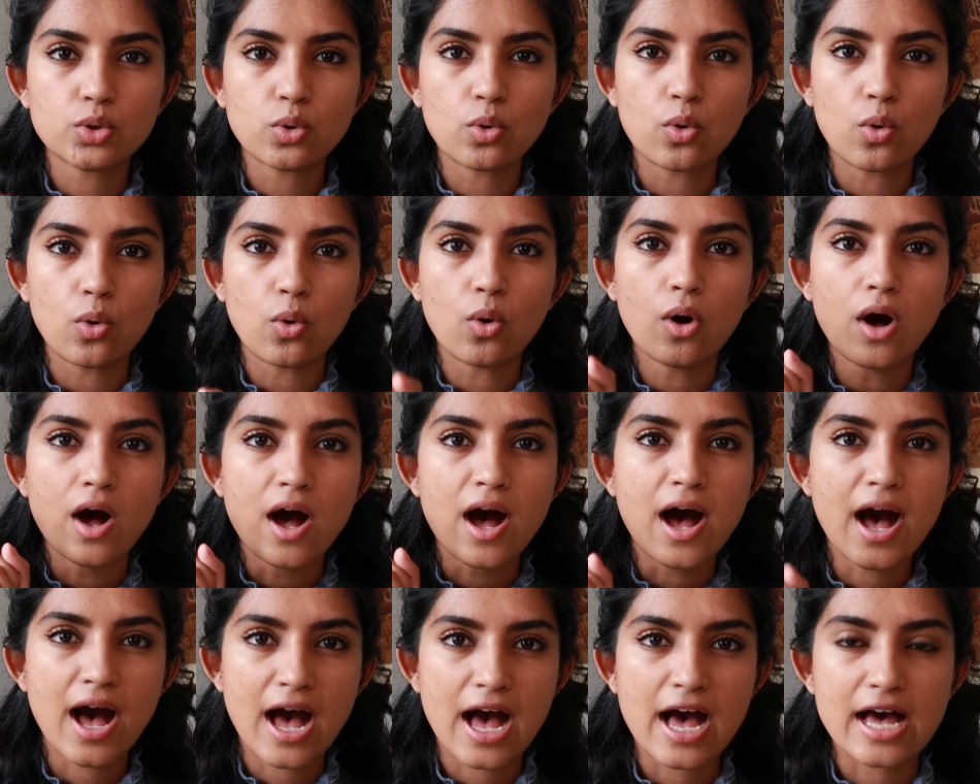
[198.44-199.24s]
your
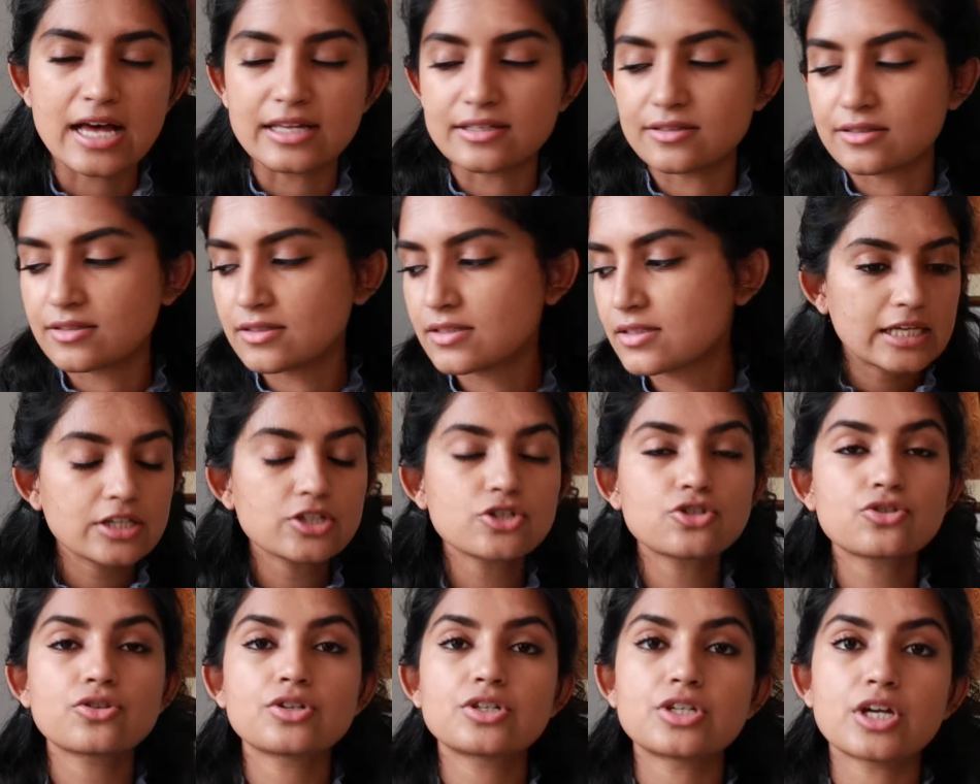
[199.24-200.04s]
hands.
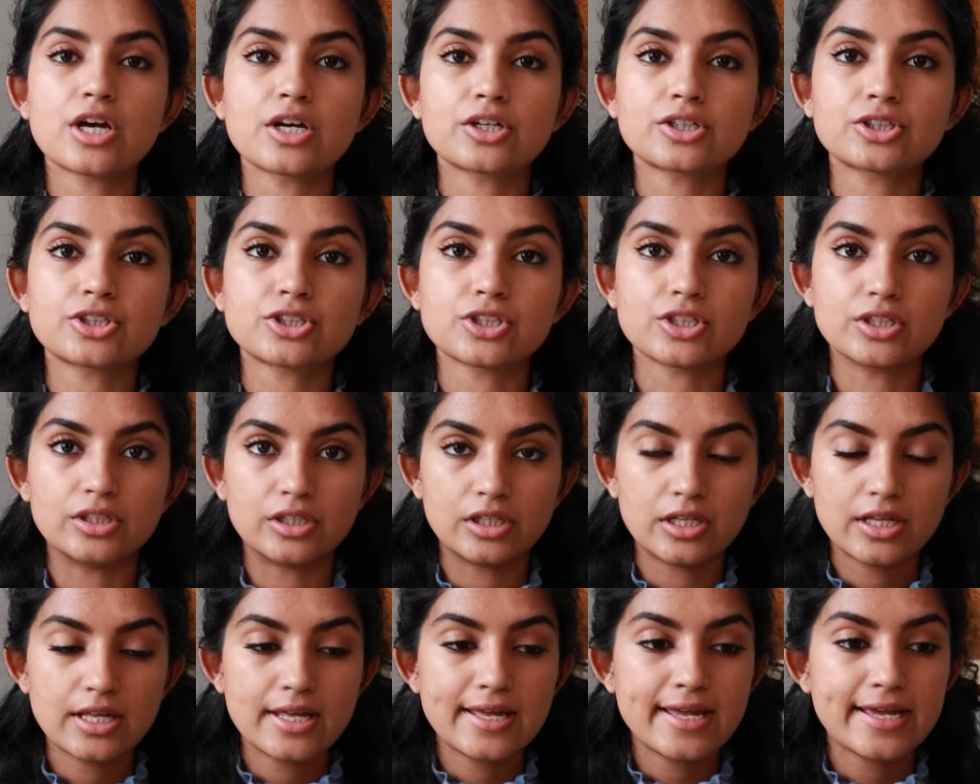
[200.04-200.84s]

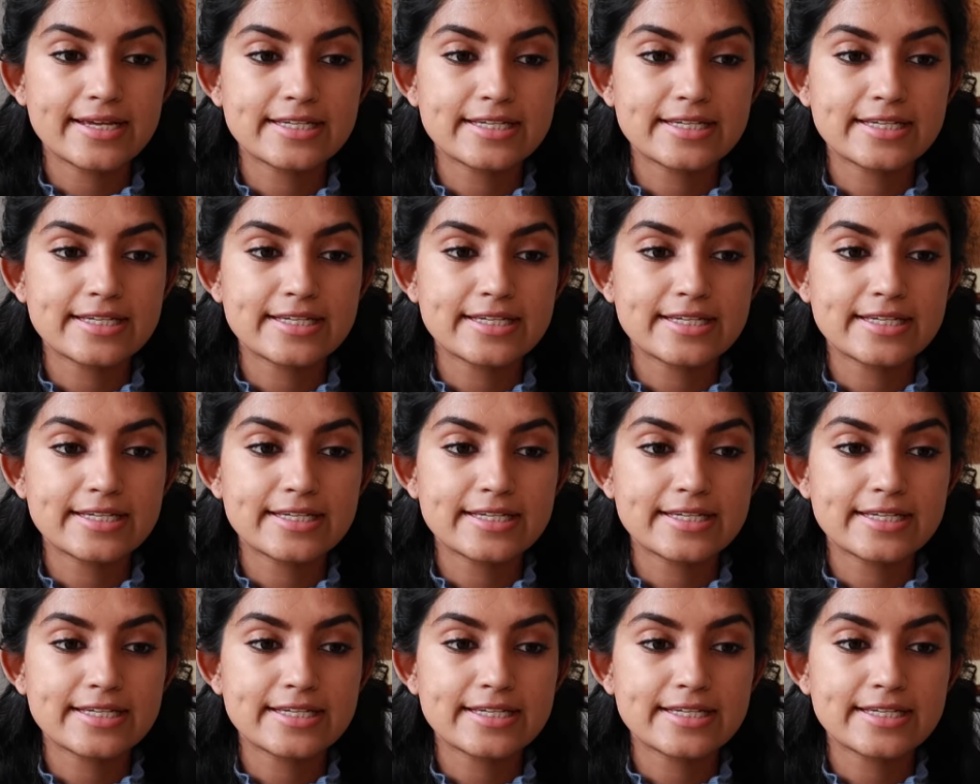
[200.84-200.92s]
Introduction,